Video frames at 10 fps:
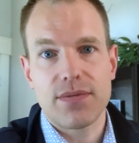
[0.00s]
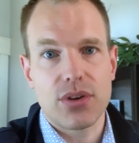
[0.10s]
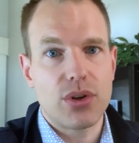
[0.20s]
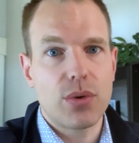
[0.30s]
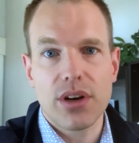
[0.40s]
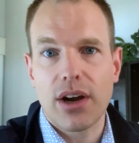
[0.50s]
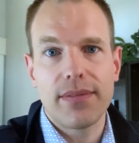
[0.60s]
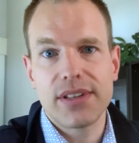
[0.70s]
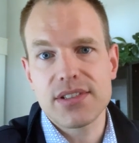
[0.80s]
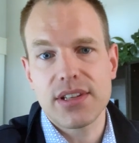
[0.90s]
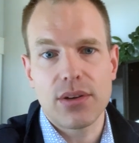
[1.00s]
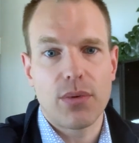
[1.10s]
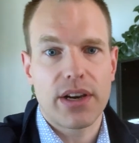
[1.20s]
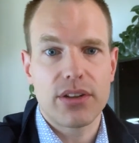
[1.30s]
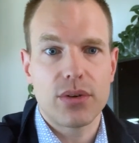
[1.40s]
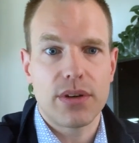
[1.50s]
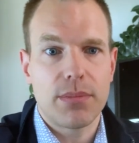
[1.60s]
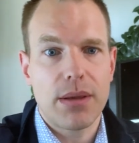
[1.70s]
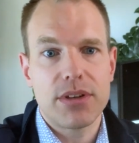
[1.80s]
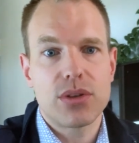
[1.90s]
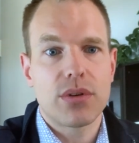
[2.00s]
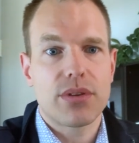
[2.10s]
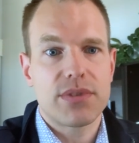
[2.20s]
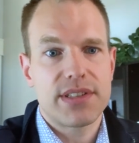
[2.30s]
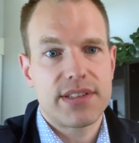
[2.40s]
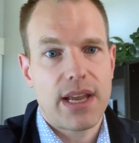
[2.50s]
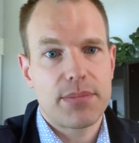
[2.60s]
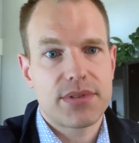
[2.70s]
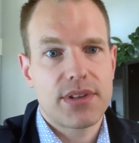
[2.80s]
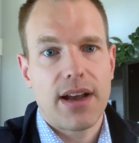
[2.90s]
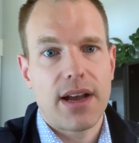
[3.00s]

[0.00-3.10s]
If you're newer, obviously you wanna do it in maybe two or three steps.